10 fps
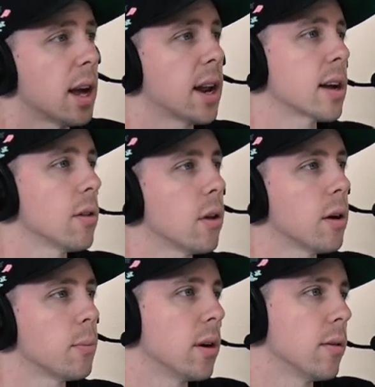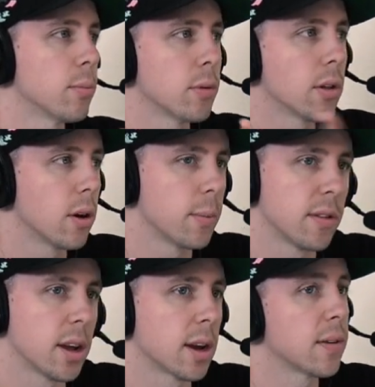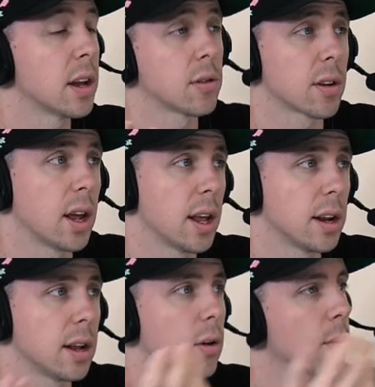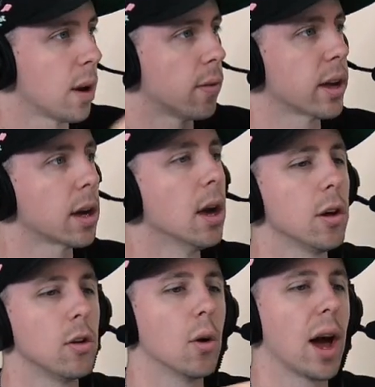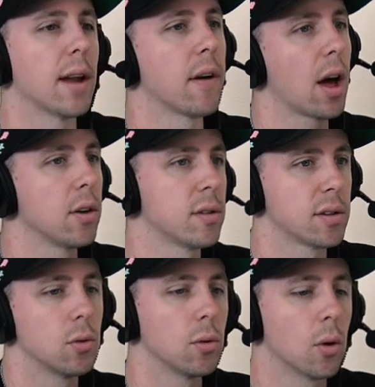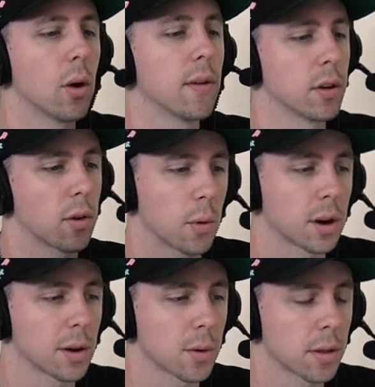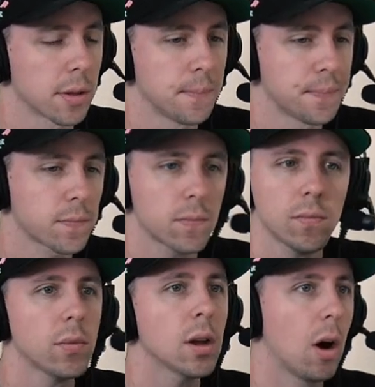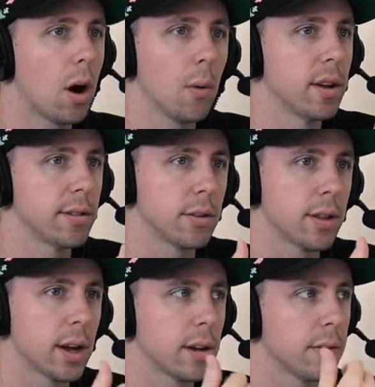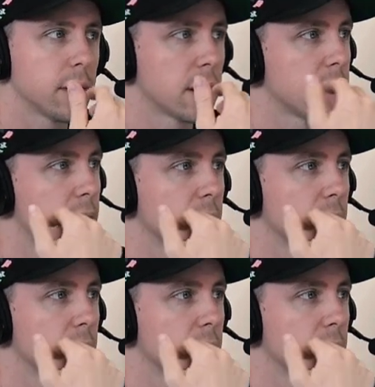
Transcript: and i can load up pre- preload up a thing if andrew's going to edit it or whatever like you value to whoever you're working with always do that i feel mm-hmm. like that's mm-hmm.